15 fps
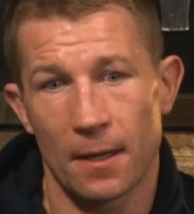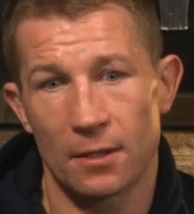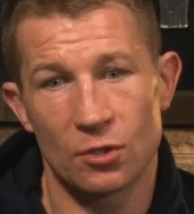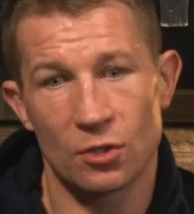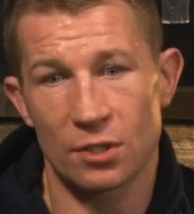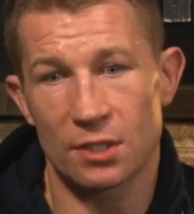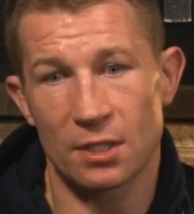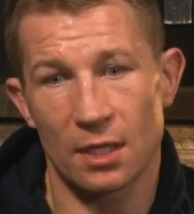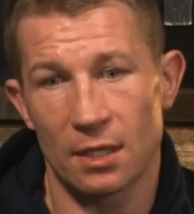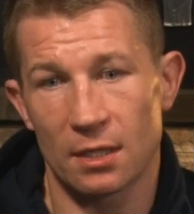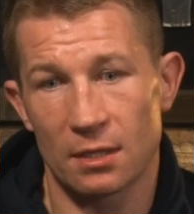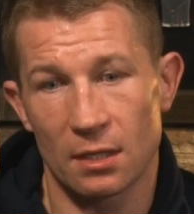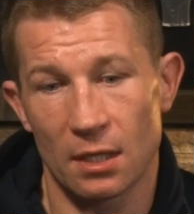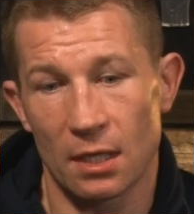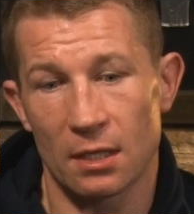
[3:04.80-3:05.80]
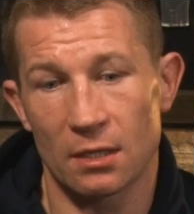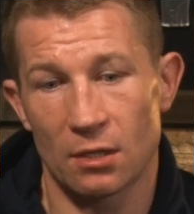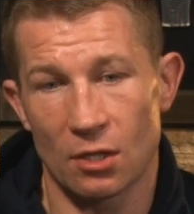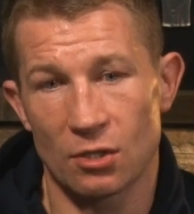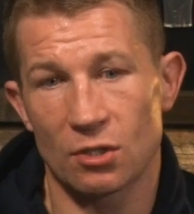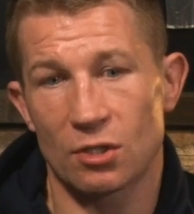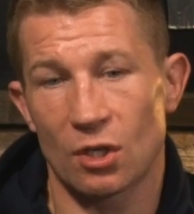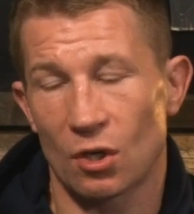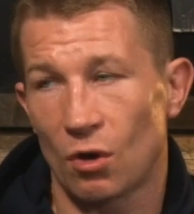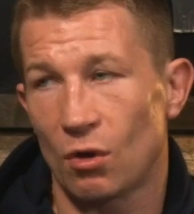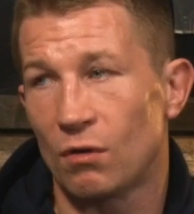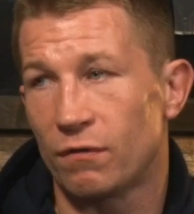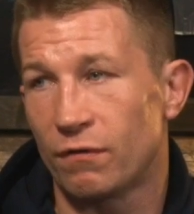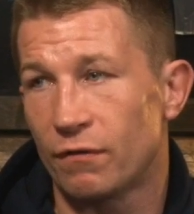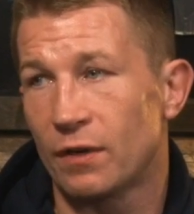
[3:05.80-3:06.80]
Just the the there's just a
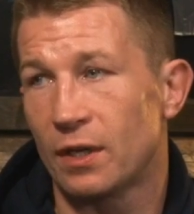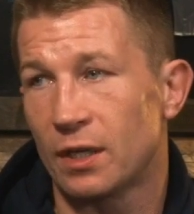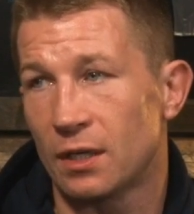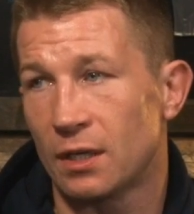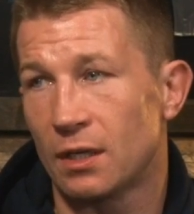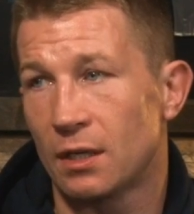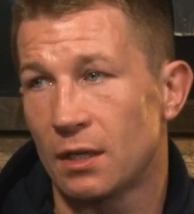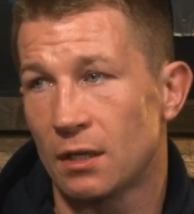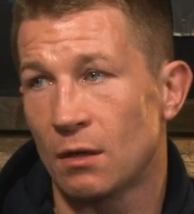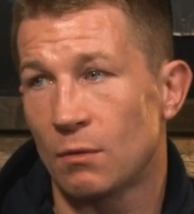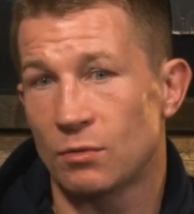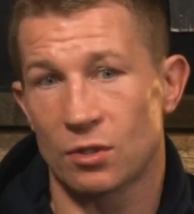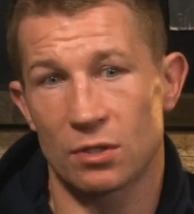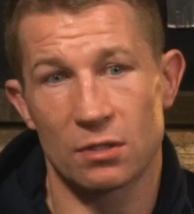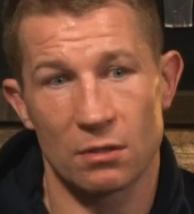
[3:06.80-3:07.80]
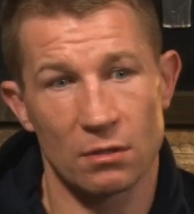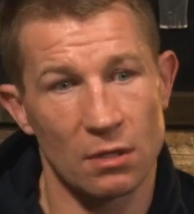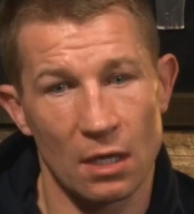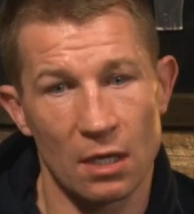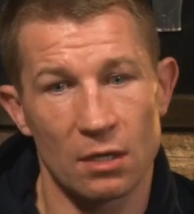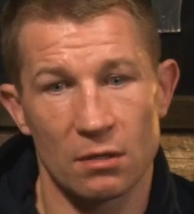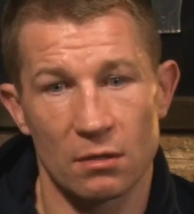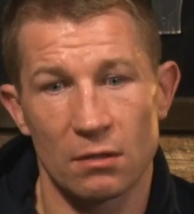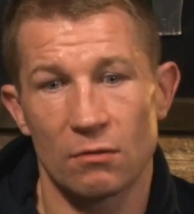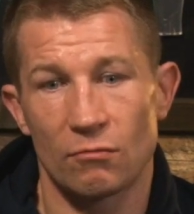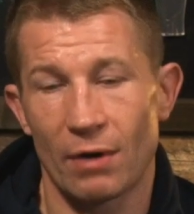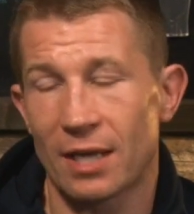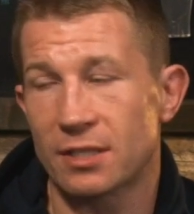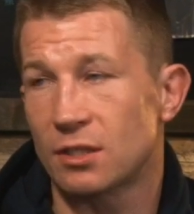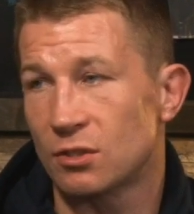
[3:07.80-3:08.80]
gulf in there was just the
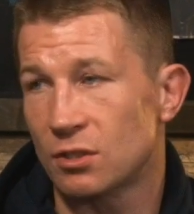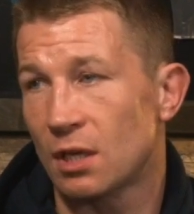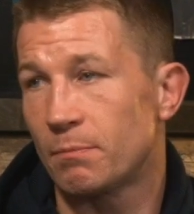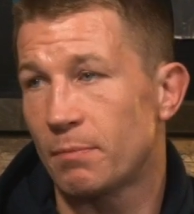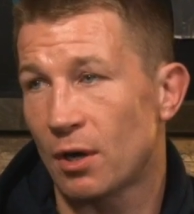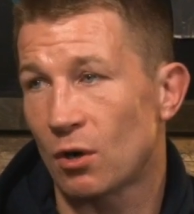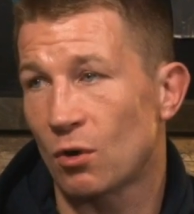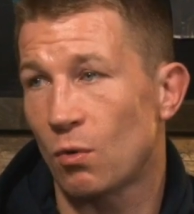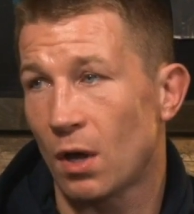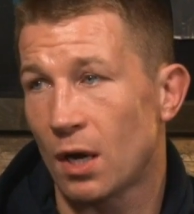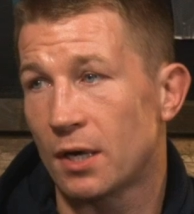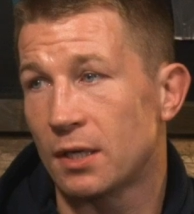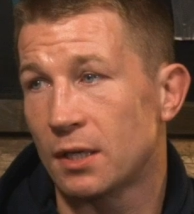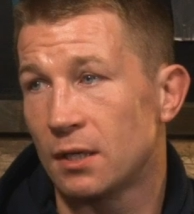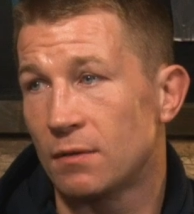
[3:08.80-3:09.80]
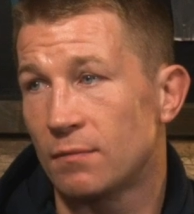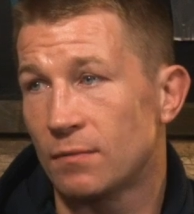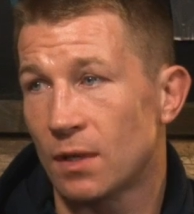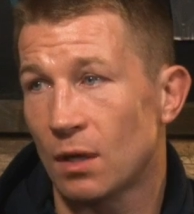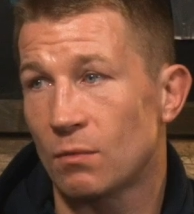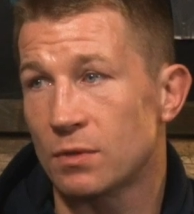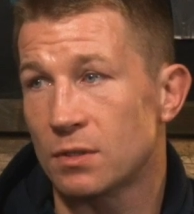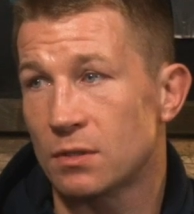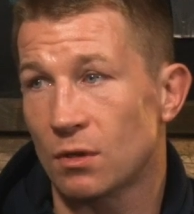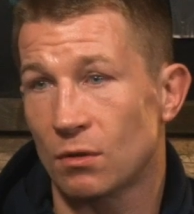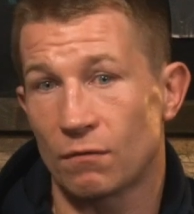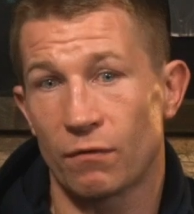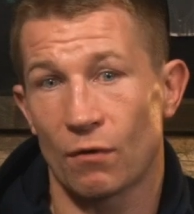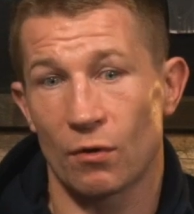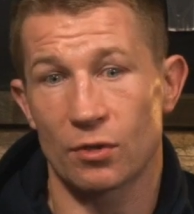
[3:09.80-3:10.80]
Racing just had better quality. That mm. was
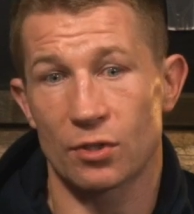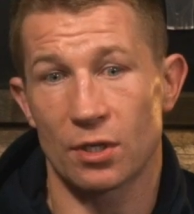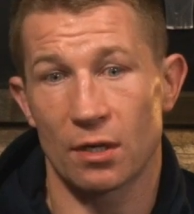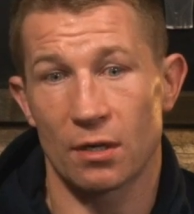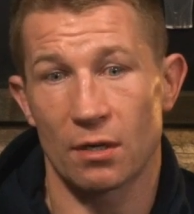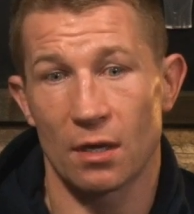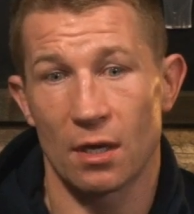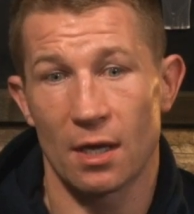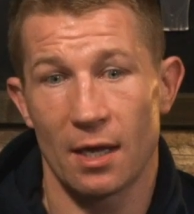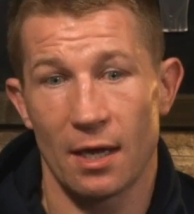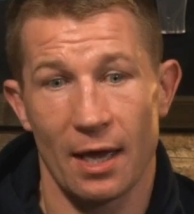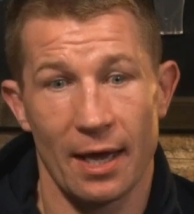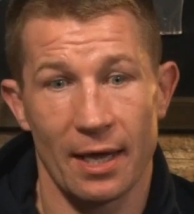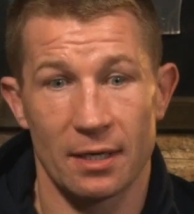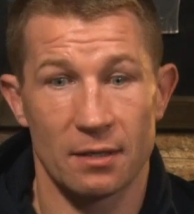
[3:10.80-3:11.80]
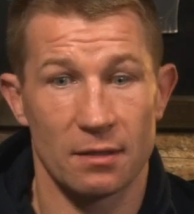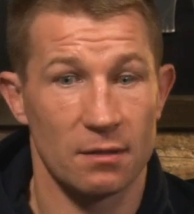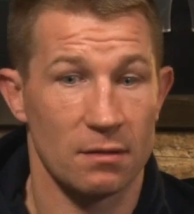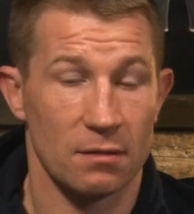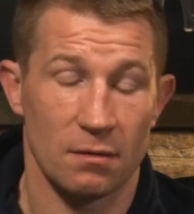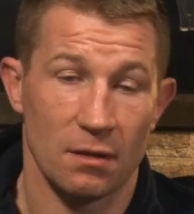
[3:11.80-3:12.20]
unfortunate, and.